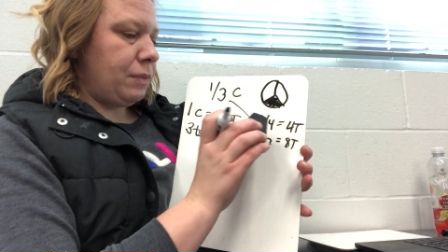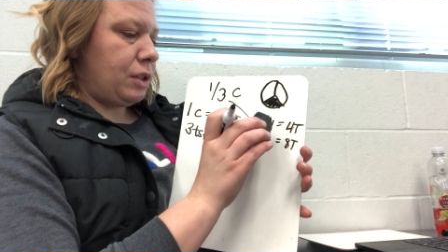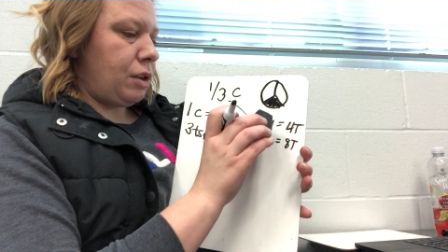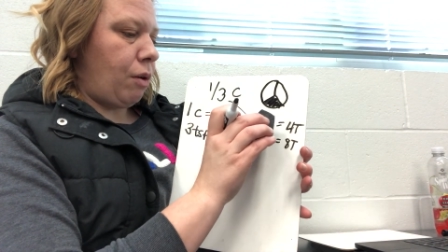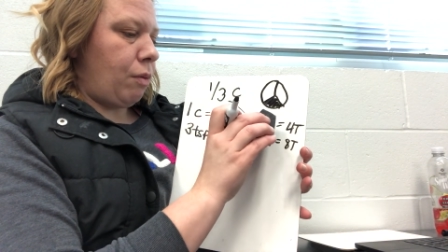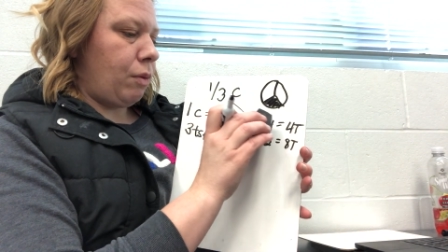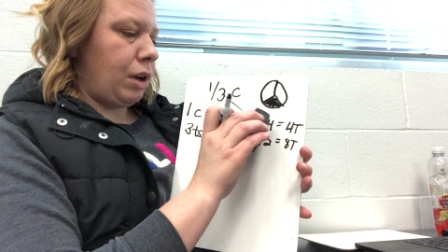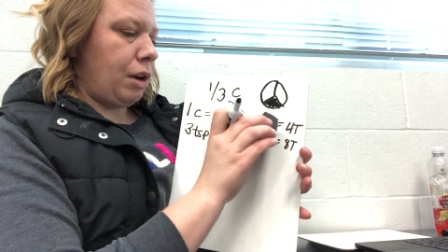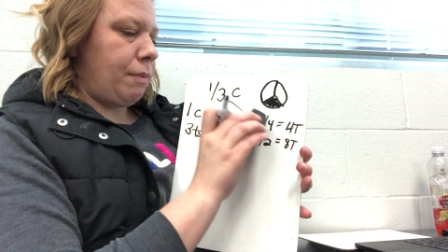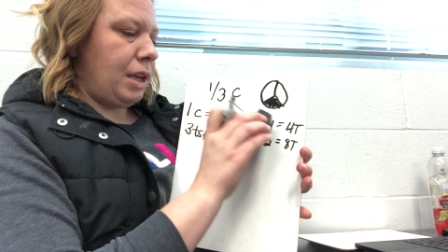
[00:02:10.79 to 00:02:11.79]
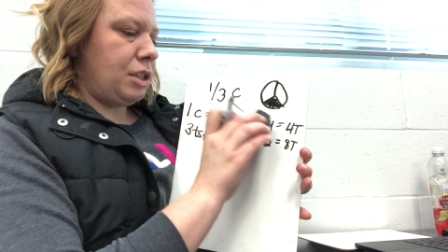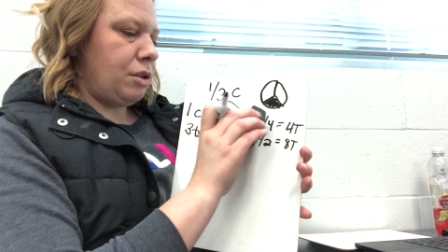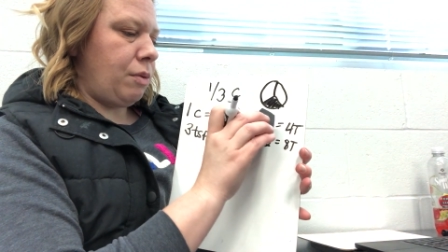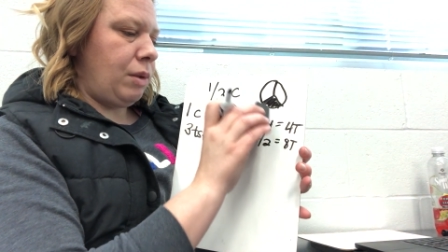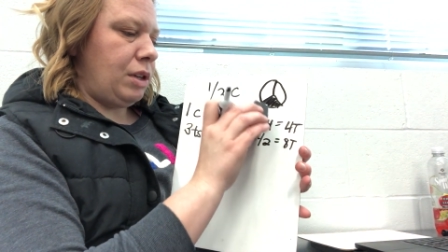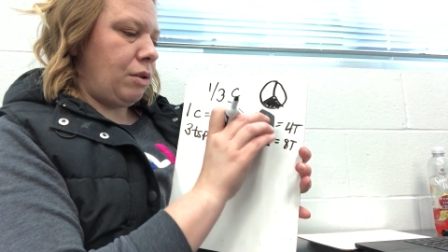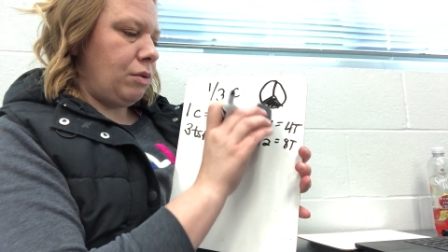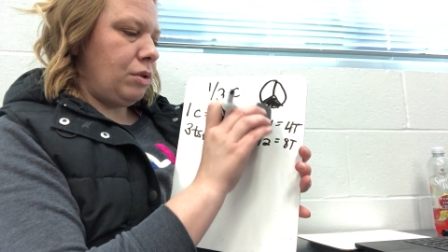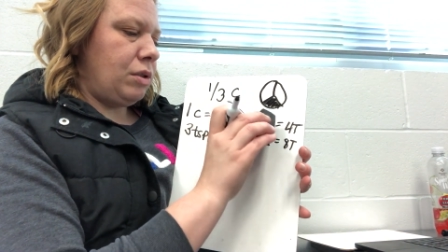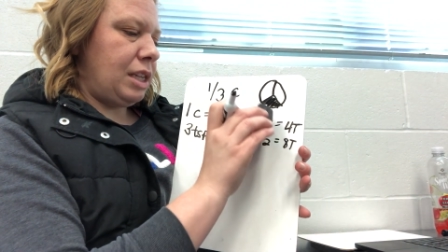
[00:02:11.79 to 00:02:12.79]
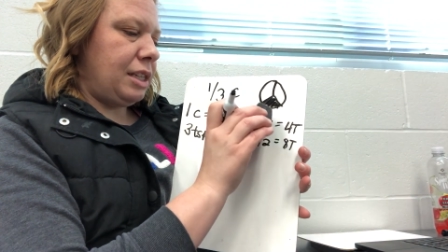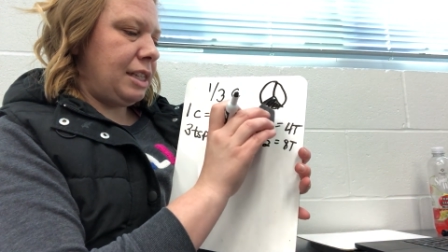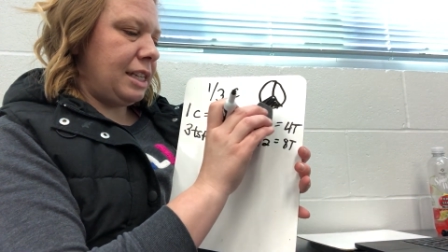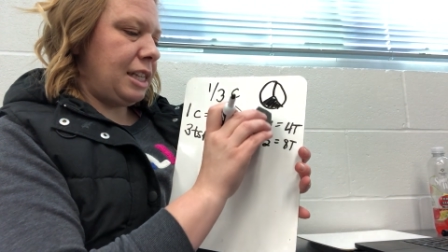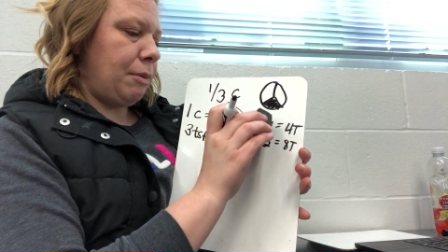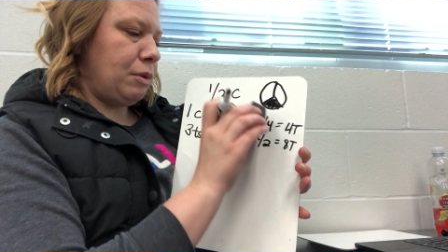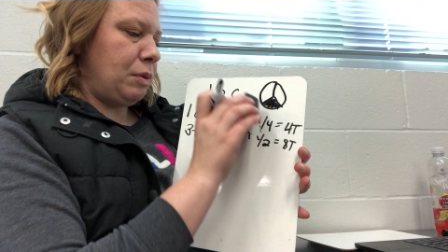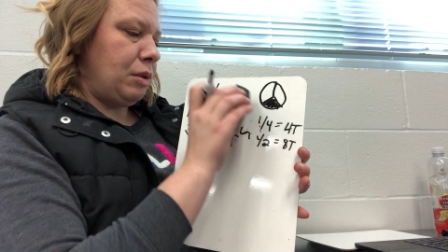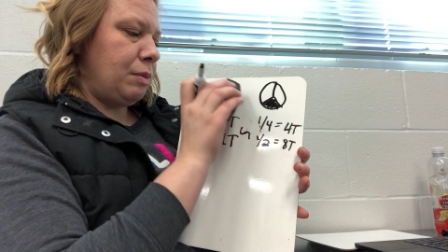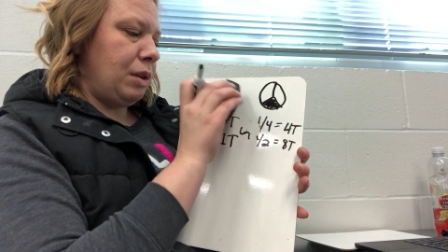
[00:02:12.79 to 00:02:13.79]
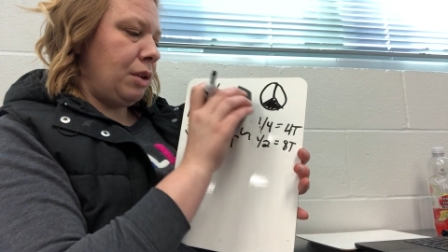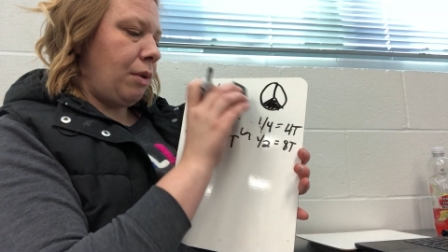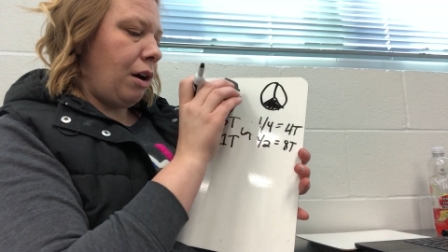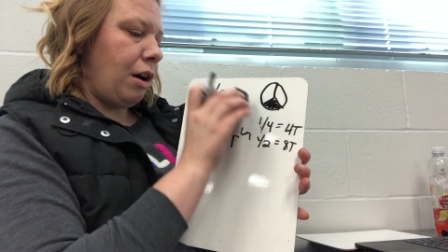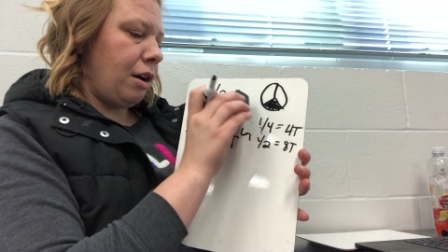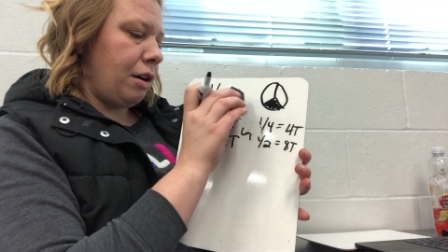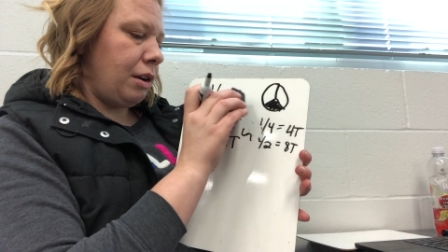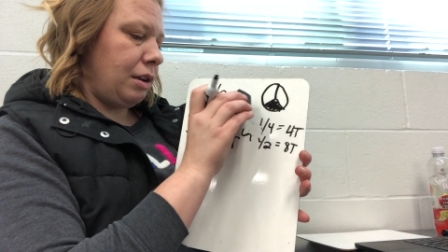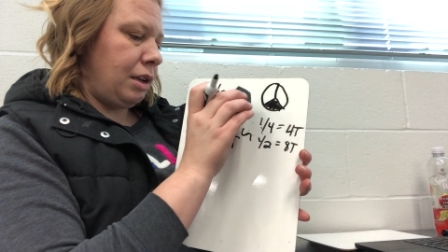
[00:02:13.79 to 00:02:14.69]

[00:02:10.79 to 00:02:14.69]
So we're going to make sure that we don't do 6 tablespoons, but you are